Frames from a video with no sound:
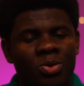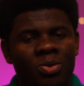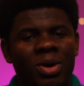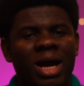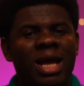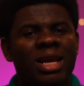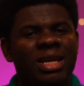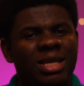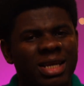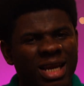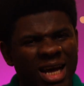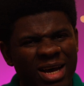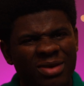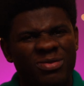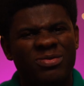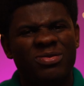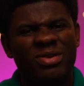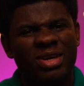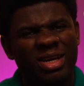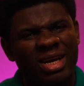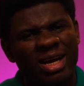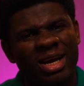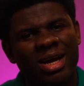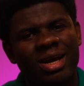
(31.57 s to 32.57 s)
While in
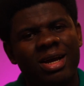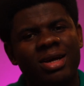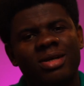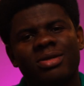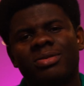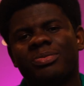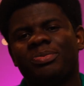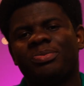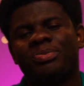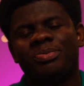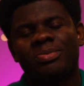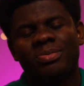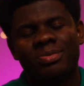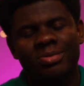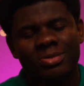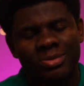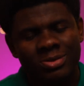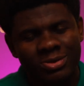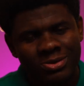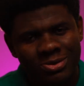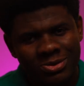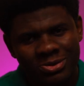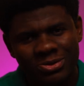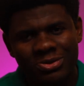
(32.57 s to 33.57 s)
Africa,
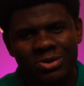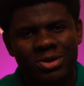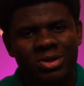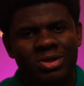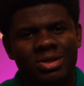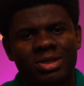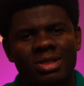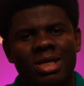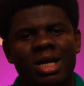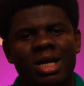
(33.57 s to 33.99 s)
first